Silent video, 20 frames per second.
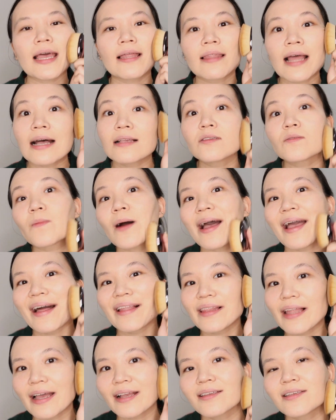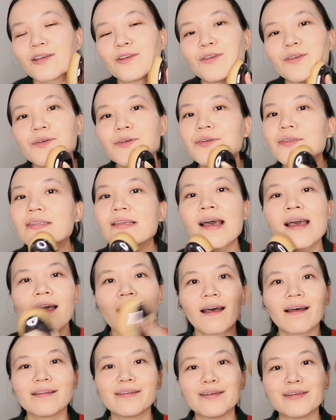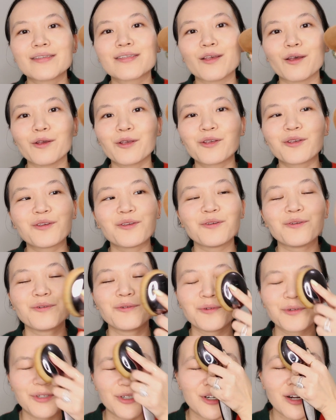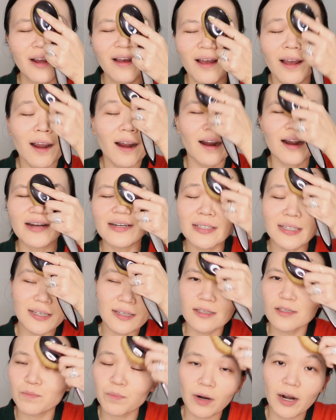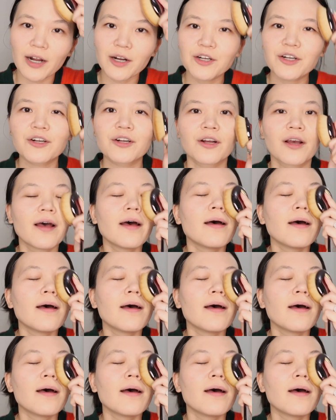And that's why I like to use this huge Artiste brush